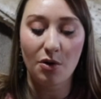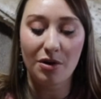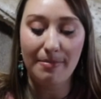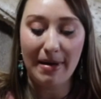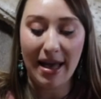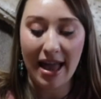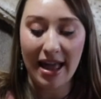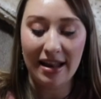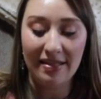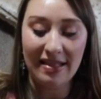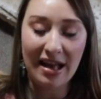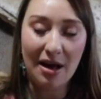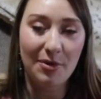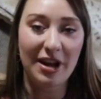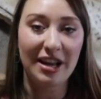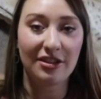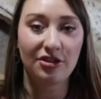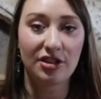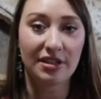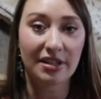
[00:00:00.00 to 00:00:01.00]
to bed and that
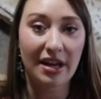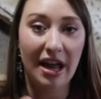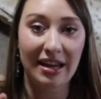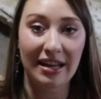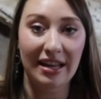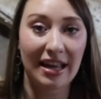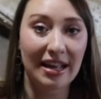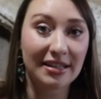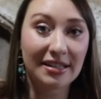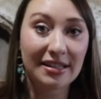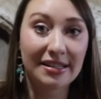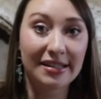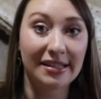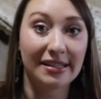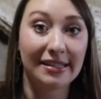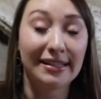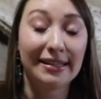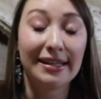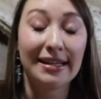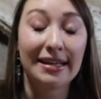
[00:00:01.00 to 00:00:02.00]
way it just kind of gets